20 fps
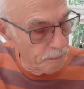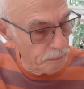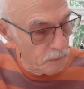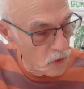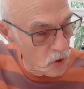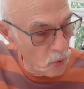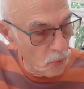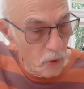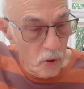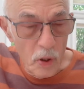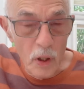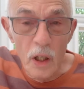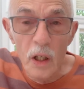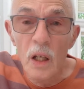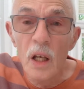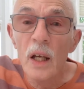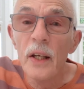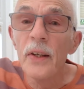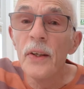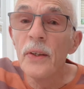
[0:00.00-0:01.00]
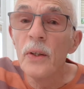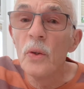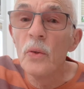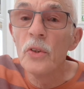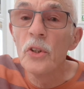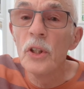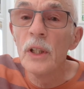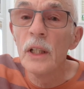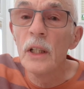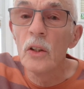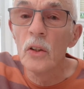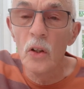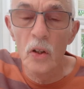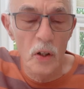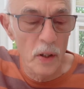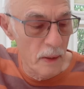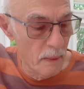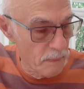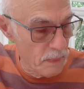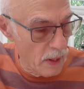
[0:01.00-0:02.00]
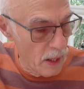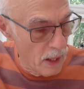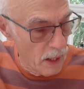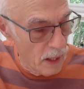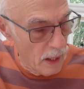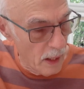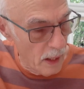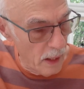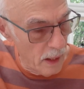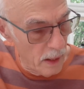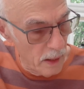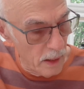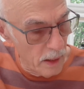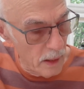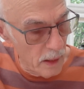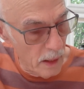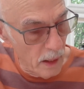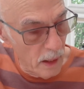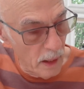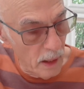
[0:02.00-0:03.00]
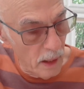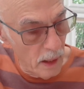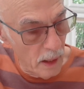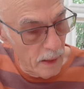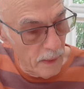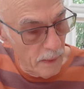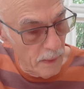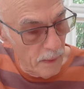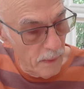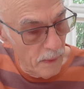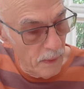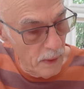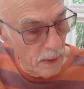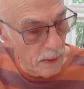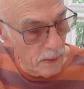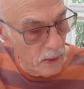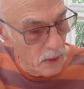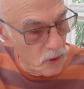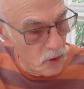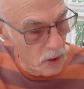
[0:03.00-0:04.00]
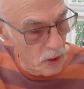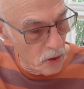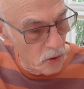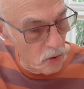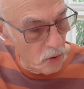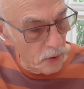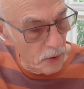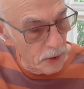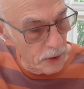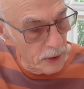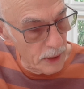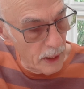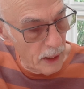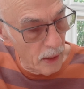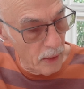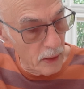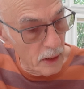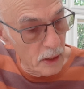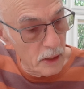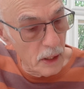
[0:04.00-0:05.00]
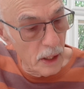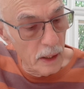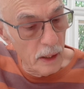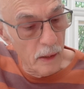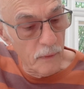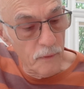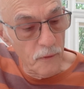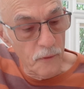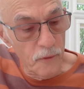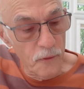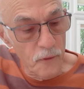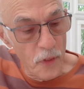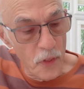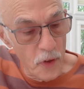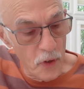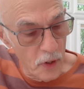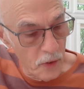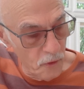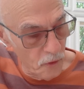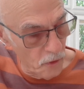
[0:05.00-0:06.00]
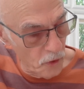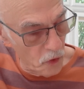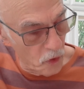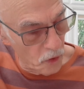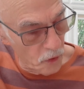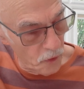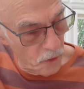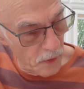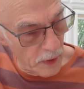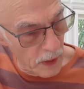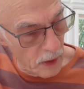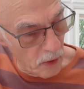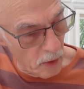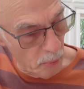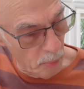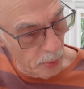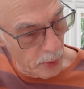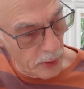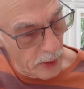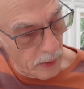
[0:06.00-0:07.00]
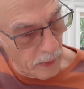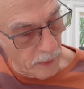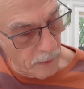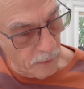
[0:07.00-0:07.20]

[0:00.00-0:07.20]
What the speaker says: So we've got to learn a new G chord. And the G chord is now, you take the 3rd and 4th finger and put it on